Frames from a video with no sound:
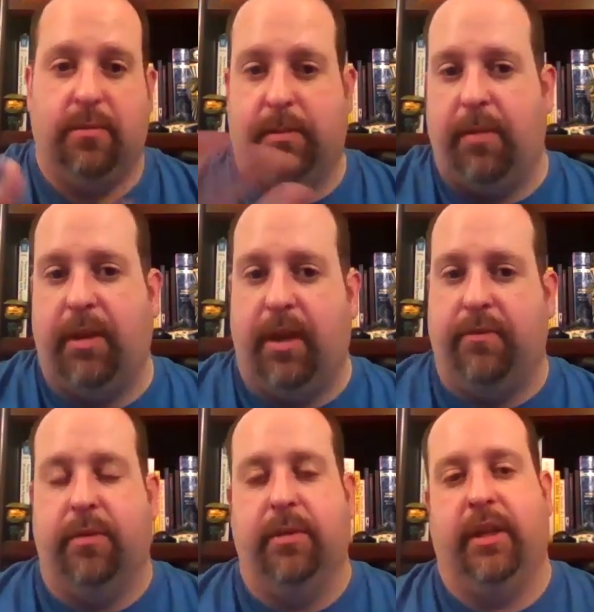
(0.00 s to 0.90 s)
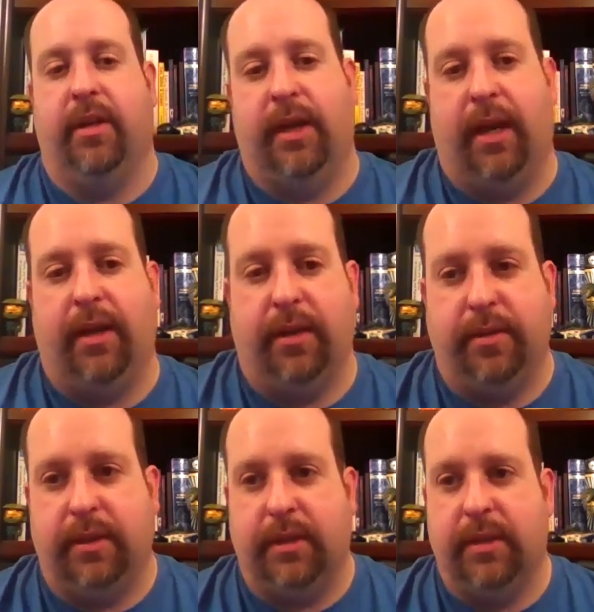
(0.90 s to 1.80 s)
maybe not formally in our
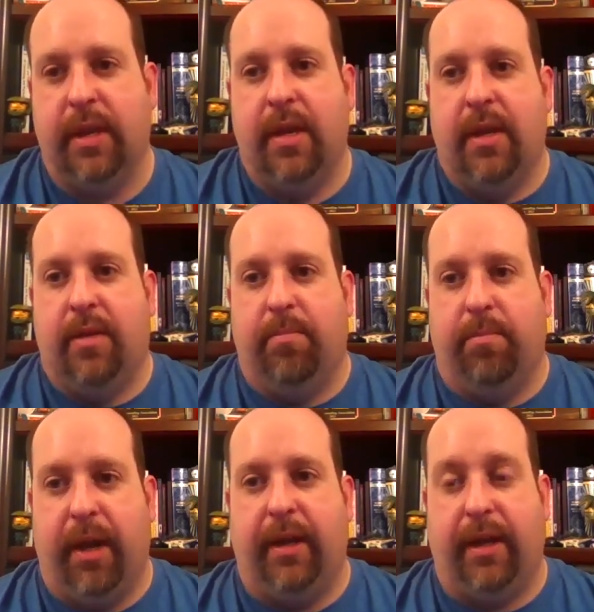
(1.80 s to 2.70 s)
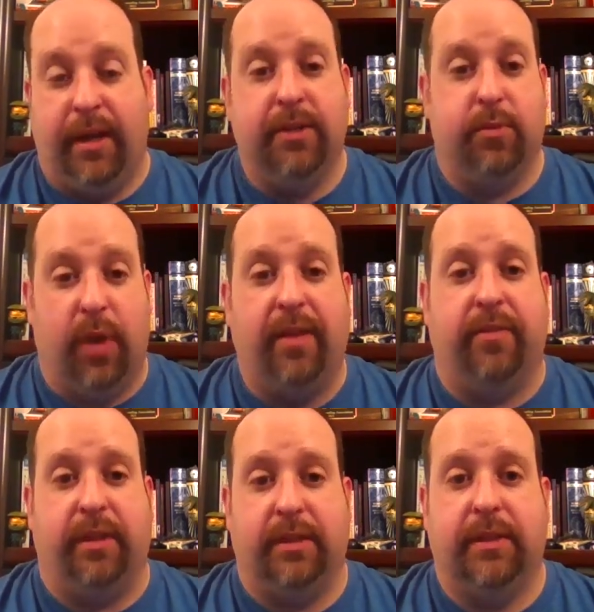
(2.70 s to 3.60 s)
diagnosis, but it is
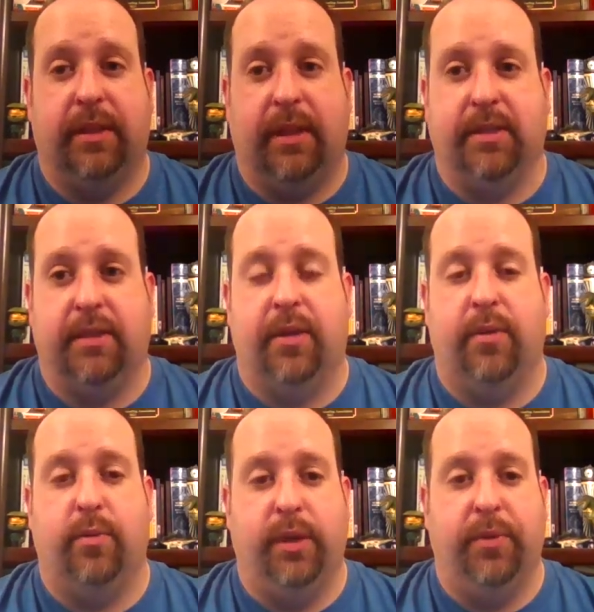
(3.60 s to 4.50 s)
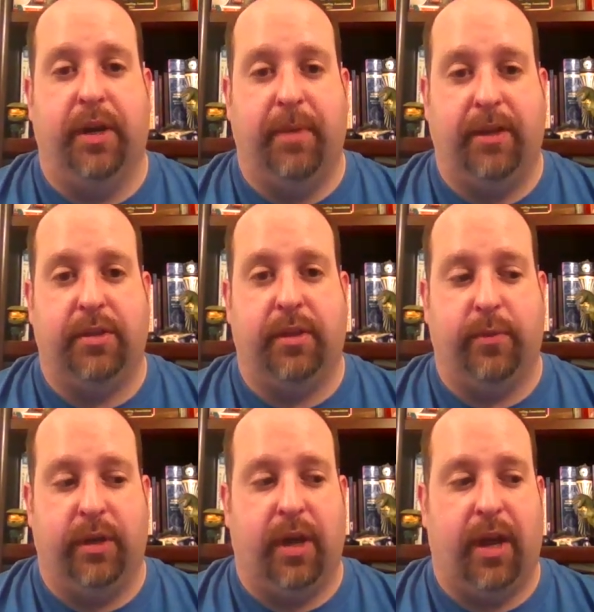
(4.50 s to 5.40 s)
relevant. And so we want to make sure
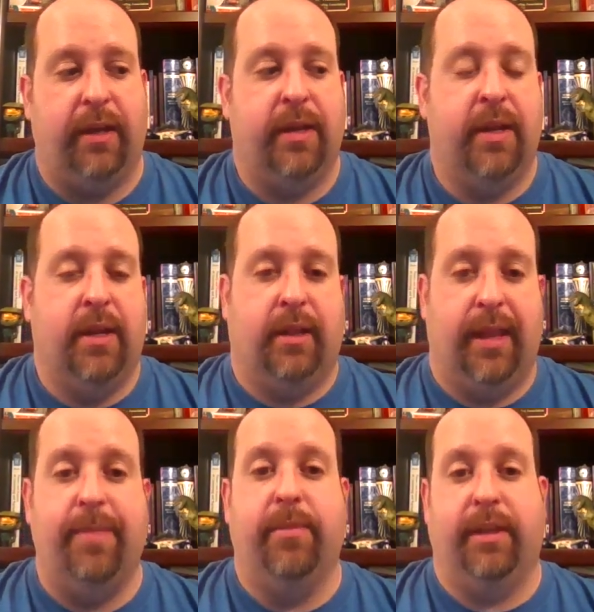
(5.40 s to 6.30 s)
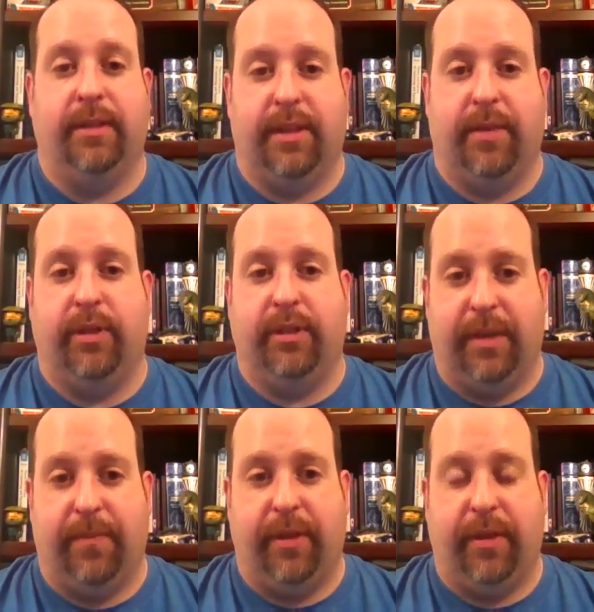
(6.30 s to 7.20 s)
that we're not labeling someone
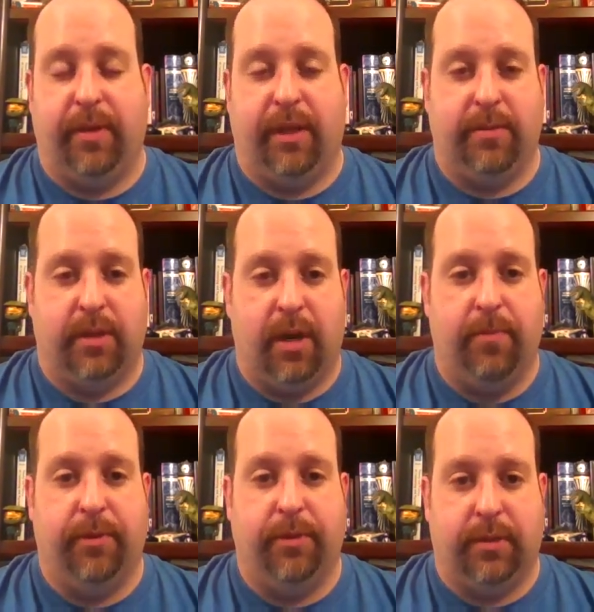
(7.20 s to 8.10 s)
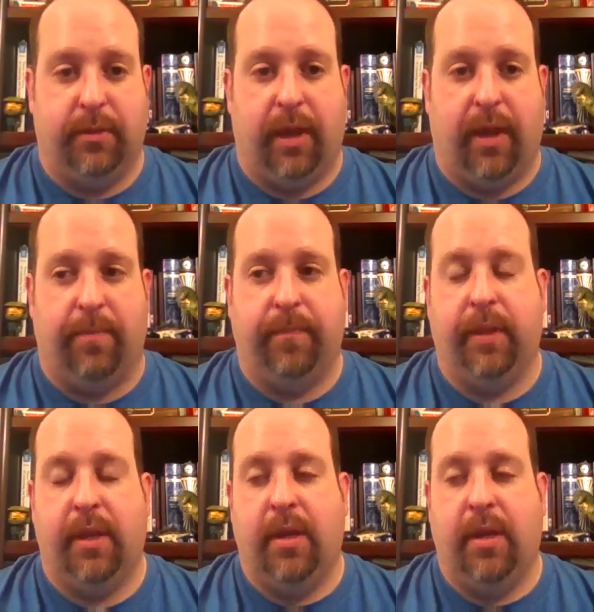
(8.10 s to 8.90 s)
something that becomes harmful to them.